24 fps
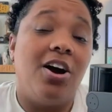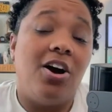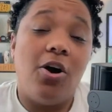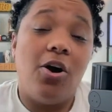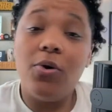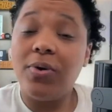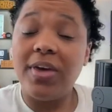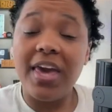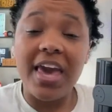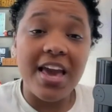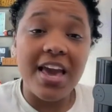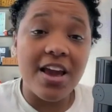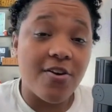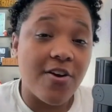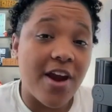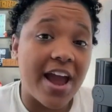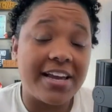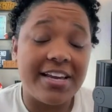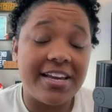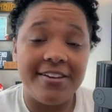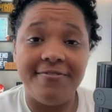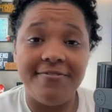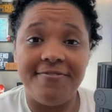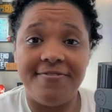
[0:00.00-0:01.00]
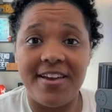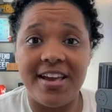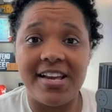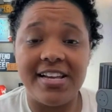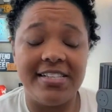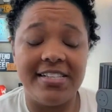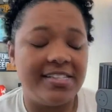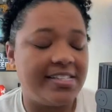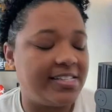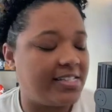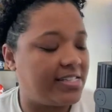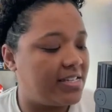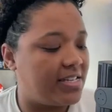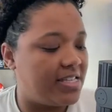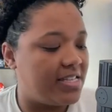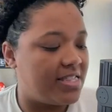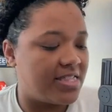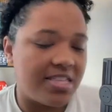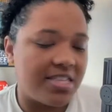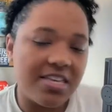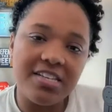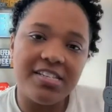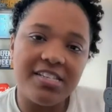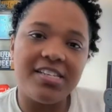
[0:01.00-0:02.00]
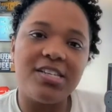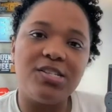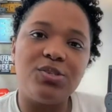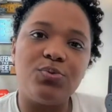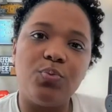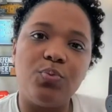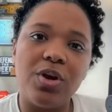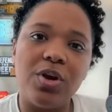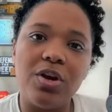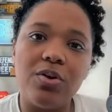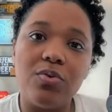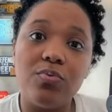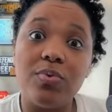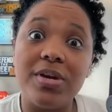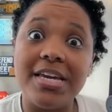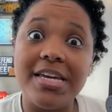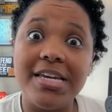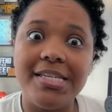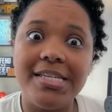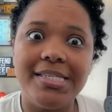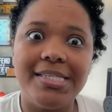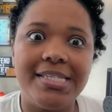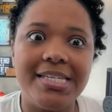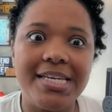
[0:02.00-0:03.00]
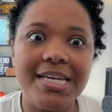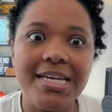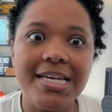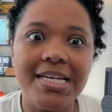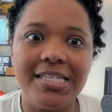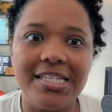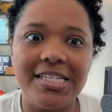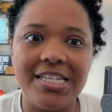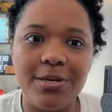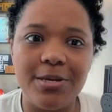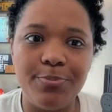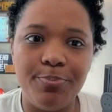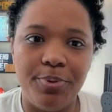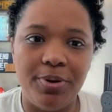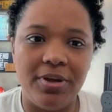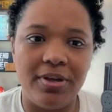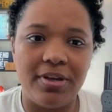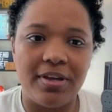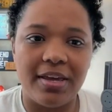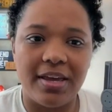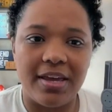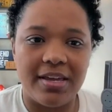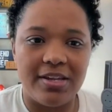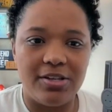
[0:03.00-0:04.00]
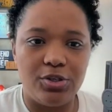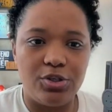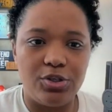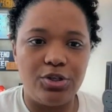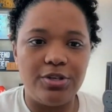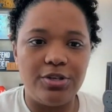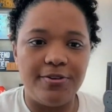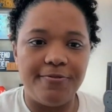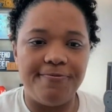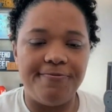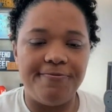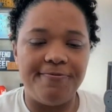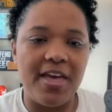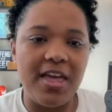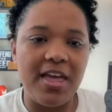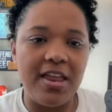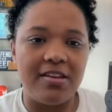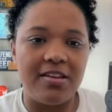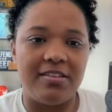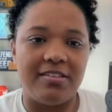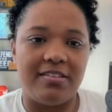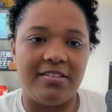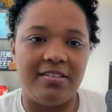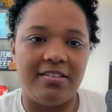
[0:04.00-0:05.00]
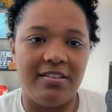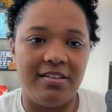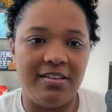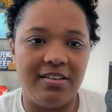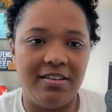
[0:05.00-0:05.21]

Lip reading: Okay, Kraken fans, this is where we dig deep to defend